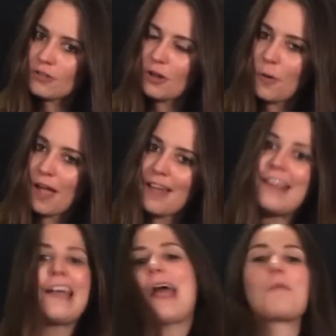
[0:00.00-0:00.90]
Let's go
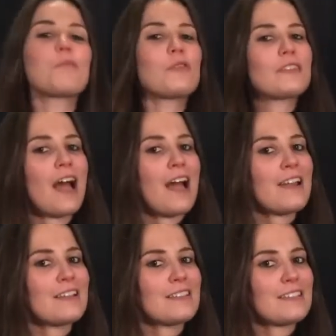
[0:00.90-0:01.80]
ahead and put
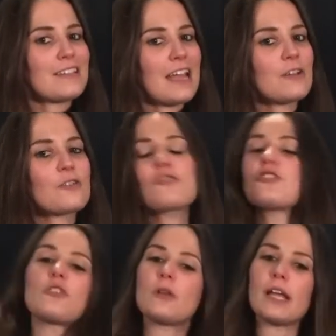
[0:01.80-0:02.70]
that in standard
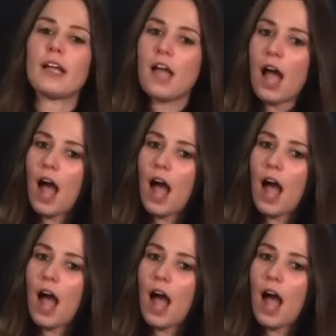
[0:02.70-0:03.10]
tuning.